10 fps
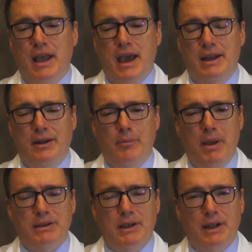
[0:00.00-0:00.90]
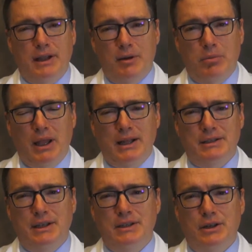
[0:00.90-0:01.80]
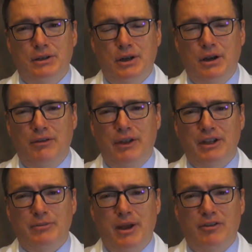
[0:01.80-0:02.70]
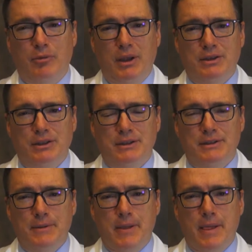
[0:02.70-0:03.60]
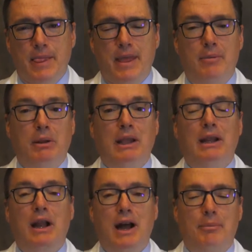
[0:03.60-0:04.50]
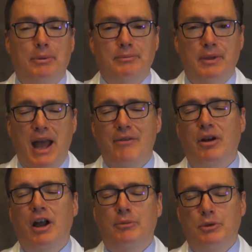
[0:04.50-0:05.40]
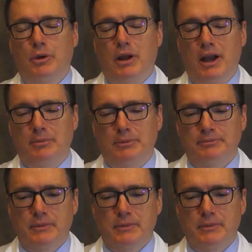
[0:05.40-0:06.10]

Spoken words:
and it basically ablates these arteriovenous malformations that bleed a cup, half a cup to a cup.